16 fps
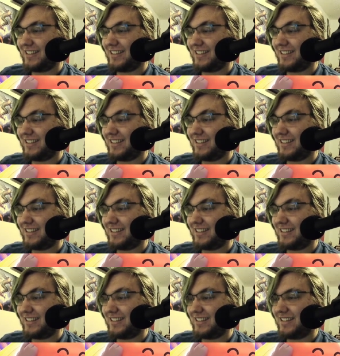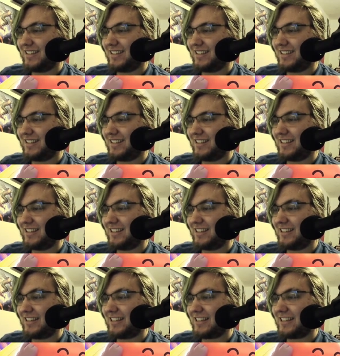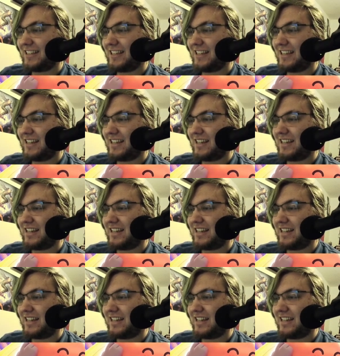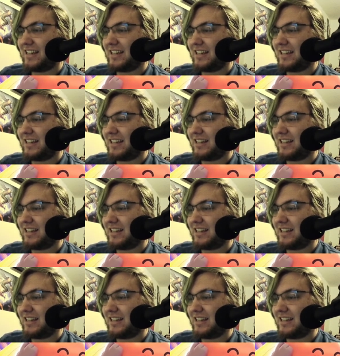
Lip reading: (no one is talking)